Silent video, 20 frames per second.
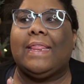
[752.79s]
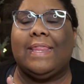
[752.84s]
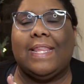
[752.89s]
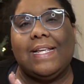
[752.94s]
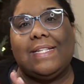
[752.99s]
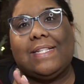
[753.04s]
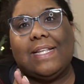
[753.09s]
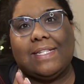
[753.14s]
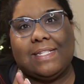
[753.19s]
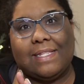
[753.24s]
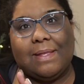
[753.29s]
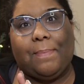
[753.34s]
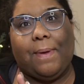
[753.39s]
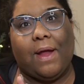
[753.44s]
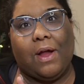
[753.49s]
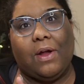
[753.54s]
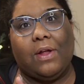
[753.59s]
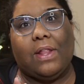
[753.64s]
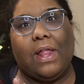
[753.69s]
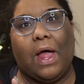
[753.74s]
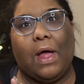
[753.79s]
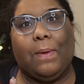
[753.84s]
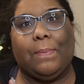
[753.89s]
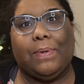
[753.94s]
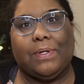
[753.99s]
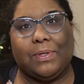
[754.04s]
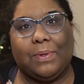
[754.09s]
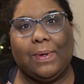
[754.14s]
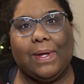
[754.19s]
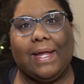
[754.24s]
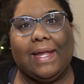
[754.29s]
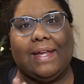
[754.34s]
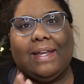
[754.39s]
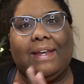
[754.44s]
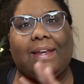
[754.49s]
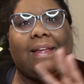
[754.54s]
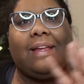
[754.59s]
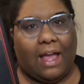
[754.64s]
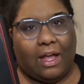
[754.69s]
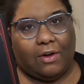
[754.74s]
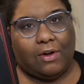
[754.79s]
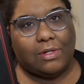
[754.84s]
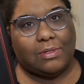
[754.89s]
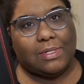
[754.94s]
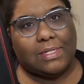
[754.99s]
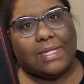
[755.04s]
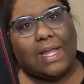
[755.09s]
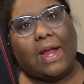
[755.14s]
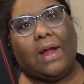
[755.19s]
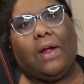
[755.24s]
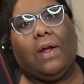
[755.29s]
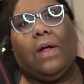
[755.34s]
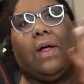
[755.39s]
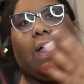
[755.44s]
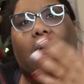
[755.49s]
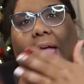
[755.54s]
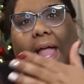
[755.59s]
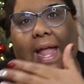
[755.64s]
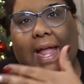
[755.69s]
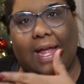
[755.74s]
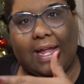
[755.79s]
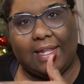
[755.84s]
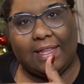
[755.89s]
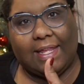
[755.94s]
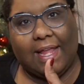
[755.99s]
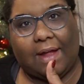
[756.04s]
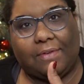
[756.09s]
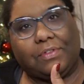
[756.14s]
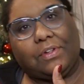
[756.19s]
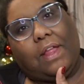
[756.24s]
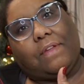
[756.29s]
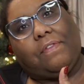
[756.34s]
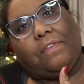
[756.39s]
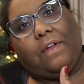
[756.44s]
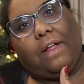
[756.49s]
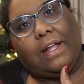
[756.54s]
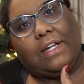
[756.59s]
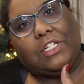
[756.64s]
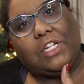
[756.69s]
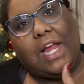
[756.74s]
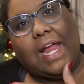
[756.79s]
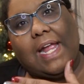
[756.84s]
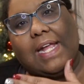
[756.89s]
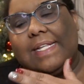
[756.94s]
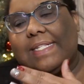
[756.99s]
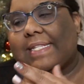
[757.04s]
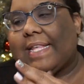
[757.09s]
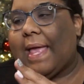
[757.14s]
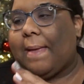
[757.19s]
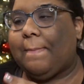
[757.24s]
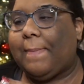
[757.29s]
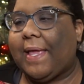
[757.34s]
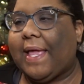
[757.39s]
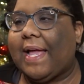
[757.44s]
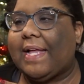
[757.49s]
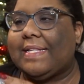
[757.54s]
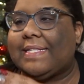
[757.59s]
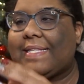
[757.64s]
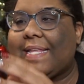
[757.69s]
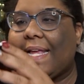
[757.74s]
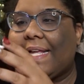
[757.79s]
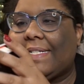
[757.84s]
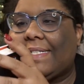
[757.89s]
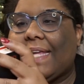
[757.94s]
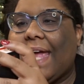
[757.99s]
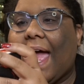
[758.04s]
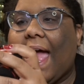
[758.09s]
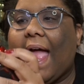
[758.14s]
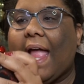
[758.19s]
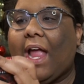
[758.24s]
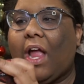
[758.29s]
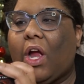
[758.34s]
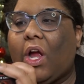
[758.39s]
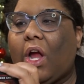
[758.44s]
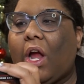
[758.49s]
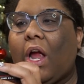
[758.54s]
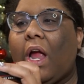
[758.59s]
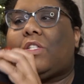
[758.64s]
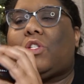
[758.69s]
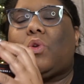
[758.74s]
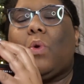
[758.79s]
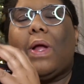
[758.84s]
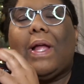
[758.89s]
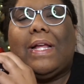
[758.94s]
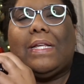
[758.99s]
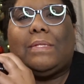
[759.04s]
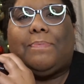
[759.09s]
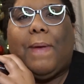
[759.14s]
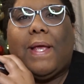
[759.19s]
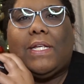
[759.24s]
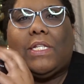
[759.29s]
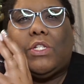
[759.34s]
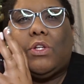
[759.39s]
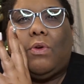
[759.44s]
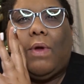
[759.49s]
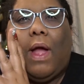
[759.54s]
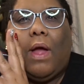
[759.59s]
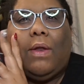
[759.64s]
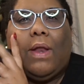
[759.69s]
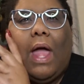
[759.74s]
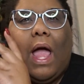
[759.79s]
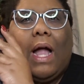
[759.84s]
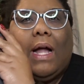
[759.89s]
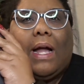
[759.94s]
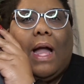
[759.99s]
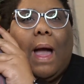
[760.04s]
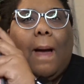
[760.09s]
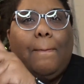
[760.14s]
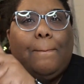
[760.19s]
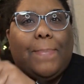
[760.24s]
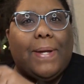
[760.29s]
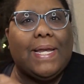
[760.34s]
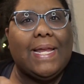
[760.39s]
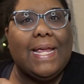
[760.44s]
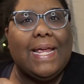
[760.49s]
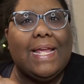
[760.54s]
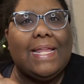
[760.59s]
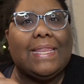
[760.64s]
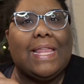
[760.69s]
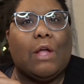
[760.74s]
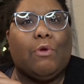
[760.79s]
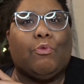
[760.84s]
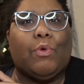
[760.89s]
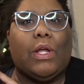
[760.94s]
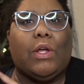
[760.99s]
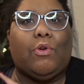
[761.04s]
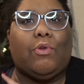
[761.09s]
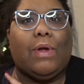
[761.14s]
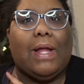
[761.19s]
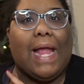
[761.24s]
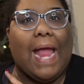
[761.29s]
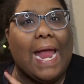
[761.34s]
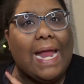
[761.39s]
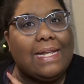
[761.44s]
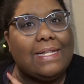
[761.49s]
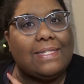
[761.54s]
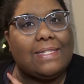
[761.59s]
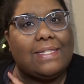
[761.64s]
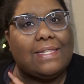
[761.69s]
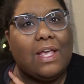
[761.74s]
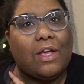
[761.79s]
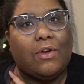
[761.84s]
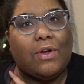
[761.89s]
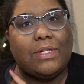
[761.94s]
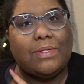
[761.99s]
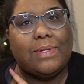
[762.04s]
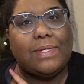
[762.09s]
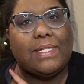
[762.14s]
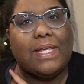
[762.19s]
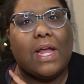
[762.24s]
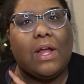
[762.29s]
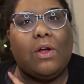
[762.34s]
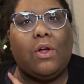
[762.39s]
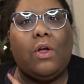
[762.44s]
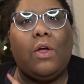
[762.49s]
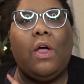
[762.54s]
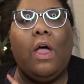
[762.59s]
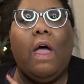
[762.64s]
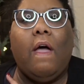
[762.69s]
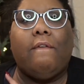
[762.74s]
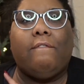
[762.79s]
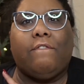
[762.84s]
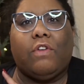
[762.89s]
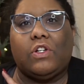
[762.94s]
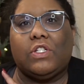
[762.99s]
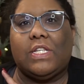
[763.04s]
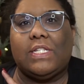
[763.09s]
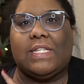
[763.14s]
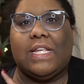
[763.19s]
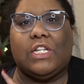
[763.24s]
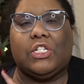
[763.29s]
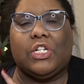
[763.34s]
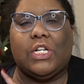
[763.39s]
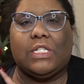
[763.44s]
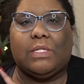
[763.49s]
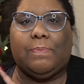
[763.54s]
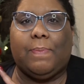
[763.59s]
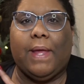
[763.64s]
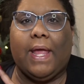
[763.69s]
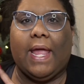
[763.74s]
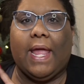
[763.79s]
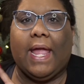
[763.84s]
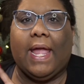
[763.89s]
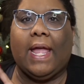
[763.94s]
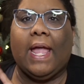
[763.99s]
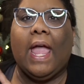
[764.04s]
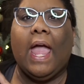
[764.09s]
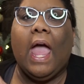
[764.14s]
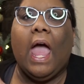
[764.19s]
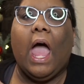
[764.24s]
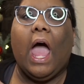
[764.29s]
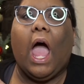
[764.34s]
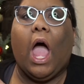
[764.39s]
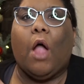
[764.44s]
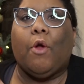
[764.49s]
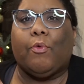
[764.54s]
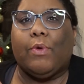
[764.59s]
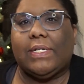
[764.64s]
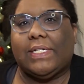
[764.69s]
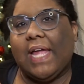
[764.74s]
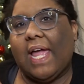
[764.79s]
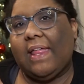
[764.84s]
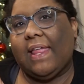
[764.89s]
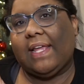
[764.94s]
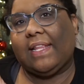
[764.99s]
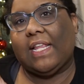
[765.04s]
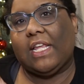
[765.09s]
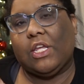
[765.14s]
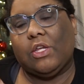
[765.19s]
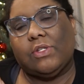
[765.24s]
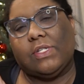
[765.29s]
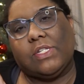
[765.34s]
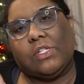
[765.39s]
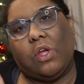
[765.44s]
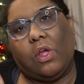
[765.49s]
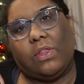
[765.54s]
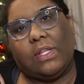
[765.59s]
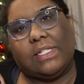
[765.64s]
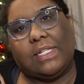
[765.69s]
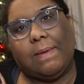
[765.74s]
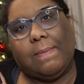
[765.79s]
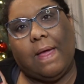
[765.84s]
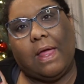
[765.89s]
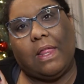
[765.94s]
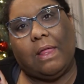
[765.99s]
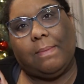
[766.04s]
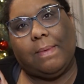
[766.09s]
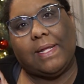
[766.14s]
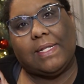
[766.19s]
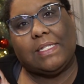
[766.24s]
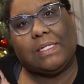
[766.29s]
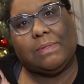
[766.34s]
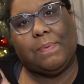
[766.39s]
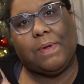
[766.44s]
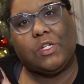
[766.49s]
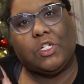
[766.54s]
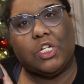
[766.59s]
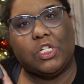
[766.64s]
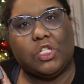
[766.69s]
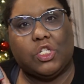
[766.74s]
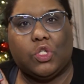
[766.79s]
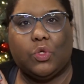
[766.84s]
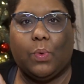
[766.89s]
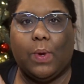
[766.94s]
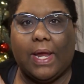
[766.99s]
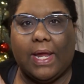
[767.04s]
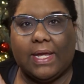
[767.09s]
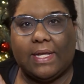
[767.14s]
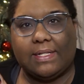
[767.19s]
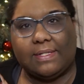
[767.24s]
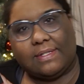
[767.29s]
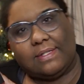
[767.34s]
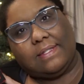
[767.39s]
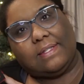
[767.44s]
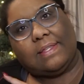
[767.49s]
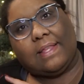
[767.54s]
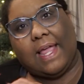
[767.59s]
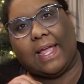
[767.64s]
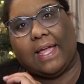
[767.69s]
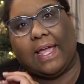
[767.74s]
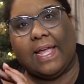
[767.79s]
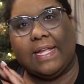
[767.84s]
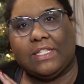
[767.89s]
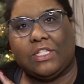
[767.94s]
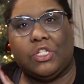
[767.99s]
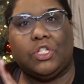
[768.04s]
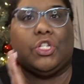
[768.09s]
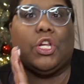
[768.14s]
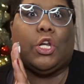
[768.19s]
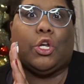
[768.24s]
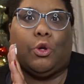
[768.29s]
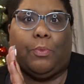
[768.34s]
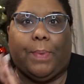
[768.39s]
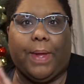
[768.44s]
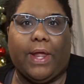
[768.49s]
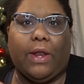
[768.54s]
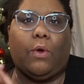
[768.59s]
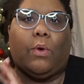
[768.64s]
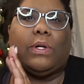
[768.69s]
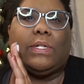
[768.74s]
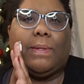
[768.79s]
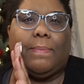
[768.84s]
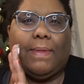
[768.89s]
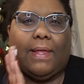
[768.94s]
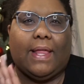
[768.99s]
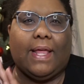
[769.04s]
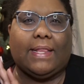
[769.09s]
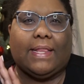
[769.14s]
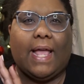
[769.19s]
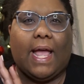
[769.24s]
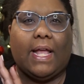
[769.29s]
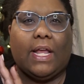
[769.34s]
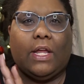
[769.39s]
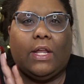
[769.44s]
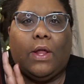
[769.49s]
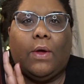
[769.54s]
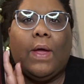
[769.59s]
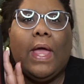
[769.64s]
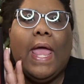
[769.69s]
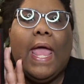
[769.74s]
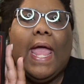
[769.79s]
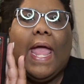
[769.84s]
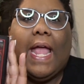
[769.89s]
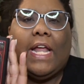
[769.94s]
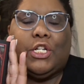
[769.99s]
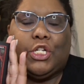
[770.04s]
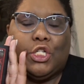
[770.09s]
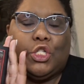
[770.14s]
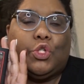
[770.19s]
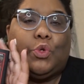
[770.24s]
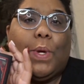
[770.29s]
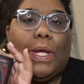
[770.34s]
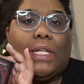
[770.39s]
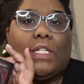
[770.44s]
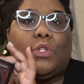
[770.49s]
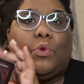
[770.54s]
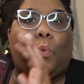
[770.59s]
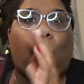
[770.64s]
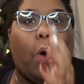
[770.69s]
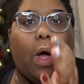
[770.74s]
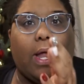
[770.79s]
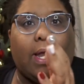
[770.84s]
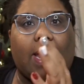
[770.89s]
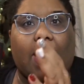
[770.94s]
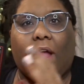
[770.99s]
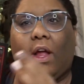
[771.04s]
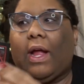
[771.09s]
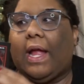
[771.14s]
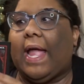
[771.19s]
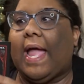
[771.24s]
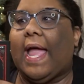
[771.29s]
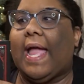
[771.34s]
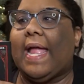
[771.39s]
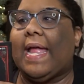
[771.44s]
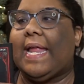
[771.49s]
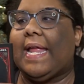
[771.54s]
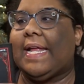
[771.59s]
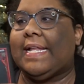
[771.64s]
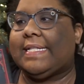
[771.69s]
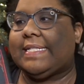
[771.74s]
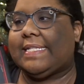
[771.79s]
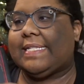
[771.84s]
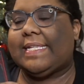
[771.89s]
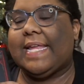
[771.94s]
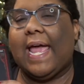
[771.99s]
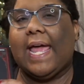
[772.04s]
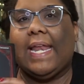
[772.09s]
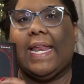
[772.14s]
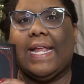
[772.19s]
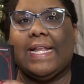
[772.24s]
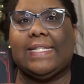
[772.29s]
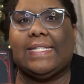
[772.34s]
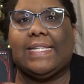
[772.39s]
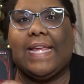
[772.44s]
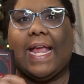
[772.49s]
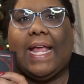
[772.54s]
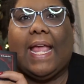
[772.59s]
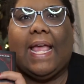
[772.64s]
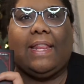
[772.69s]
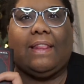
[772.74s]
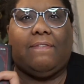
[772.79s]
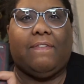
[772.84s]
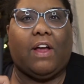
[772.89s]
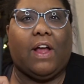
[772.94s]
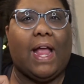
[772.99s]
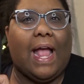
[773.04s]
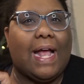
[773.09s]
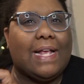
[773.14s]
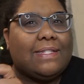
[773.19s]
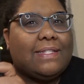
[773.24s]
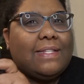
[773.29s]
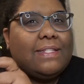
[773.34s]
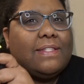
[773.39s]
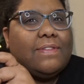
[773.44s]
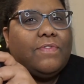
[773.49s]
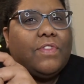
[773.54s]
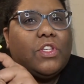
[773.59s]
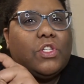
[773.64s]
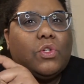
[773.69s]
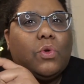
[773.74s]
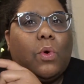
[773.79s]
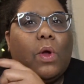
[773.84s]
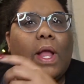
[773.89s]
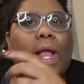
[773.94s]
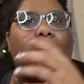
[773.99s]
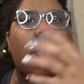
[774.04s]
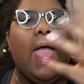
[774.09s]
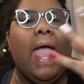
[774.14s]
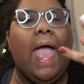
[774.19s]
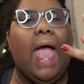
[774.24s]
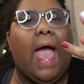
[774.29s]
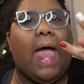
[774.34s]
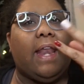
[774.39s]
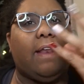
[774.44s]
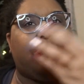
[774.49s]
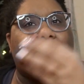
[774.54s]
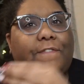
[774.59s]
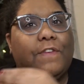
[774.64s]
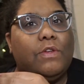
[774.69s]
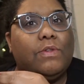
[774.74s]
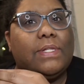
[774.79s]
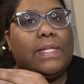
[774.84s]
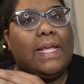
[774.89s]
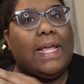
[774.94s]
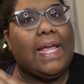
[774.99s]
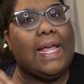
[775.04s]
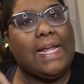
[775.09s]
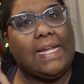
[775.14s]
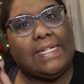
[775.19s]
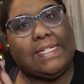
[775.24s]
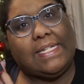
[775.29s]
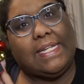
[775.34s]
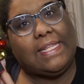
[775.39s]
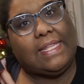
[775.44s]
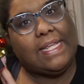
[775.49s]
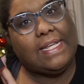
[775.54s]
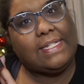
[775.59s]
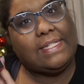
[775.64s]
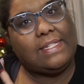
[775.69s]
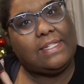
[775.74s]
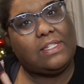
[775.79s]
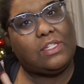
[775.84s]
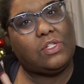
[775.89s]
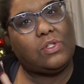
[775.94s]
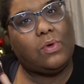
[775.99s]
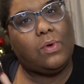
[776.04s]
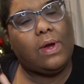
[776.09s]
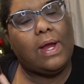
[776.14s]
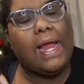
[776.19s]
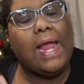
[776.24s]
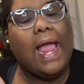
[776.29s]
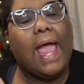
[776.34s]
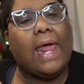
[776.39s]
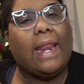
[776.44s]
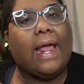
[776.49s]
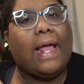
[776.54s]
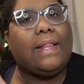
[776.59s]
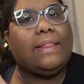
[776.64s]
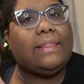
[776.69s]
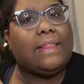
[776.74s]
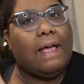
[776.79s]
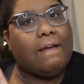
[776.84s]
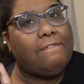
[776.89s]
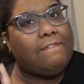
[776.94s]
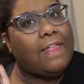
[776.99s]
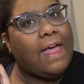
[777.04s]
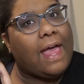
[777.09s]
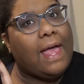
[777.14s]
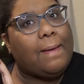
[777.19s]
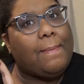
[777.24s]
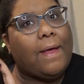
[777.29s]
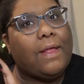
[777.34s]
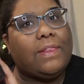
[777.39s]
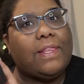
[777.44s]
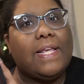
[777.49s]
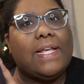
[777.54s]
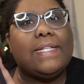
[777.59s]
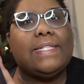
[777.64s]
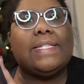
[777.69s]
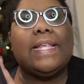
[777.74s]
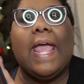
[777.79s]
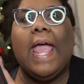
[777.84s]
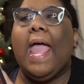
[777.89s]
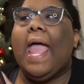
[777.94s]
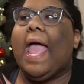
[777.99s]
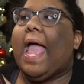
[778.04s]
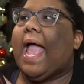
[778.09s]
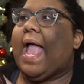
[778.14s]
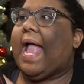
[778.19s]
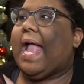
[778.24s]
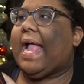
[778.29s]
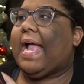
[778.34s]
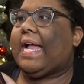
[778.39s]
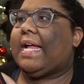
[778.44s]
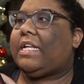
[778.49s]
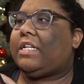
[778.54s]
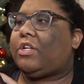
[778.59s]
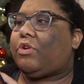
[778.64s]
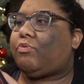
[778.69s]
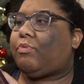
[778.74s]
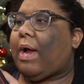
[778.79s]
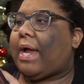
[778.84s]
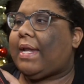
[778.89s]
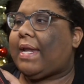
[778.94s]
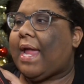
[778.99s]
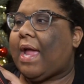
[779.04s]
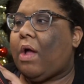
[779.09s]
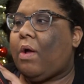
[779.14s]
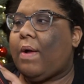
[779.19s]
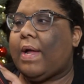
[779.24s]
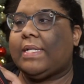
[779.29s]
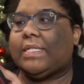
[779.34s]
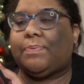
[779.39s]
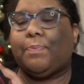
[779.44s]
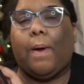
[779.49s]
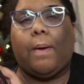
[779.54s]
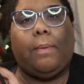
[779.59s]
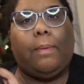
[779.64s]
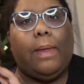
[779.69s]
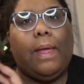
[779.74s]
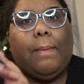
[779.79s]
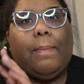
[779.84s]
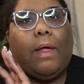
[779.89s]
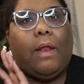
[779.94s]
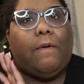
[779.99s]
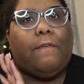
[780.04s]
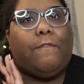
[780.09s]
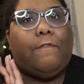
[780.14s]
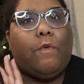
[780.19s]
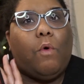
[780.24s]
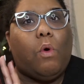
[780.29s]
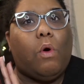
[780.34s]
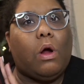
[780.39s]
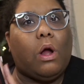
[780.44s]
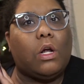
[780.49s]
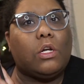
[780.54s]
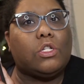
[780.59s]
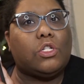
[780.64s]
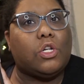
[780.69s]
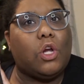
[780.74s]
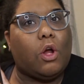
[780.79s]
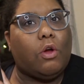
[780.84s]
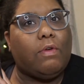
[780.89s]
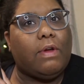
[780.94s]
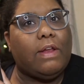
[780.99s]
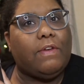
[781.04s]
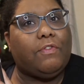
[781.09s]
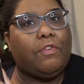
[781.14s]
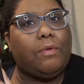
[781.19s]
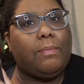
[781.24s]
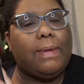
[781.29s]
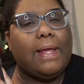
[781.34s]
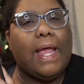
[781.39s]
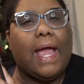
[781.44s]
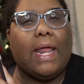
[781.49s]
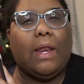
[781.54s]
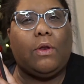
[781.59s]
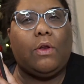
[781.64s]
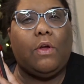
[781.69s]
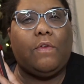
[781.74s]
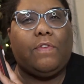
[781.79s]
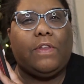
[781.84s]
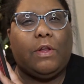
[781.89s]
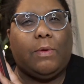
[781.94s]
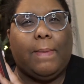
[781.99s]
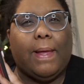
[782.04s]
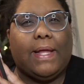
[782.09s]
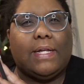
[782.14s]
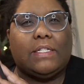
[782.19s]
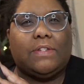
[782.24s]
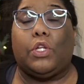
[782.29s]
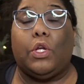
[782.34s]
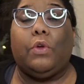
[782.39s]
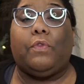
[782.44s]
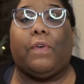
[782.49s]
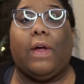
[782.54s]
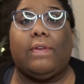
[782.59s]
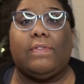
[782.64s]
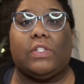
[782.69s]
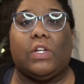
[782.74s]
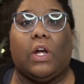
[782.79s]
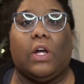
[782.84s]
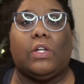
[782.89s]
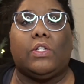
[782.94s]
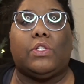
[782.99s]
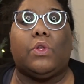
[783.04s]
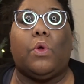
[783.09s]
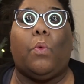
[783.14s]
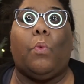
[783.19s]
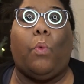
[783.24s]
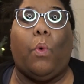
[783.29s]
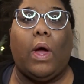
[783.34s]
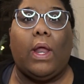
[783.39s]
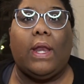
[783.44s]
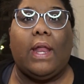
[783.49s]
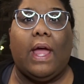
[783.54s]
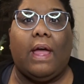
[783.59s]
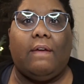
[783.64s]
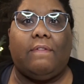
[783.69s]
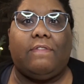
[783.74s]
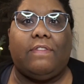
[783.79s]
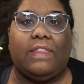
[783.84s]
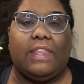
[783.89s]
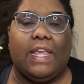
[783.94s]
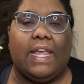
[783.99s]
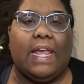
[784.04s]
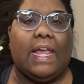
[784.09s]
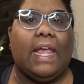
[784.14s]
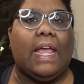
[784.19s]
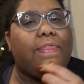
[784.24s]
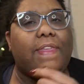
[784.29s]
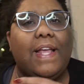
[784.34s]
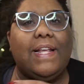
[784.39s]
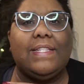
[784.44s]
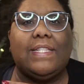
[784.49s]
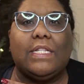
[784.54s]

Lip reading: this is the parallel between A Christmas Carol and The Afterlife of Holly Chase, because the entire story is based around a company that recreates A Christmas Carol versus it just being a retelling that uses all the same elements but just tweaks, like it's gender bent or something like that, you know. It just tweaks one area. It instead is taking the very essence of the story and infusing it into this story, and I love that about this. And right now it's probably about a 4-star read for me. I don't know if it'll make it to 2 5 stars. One of the things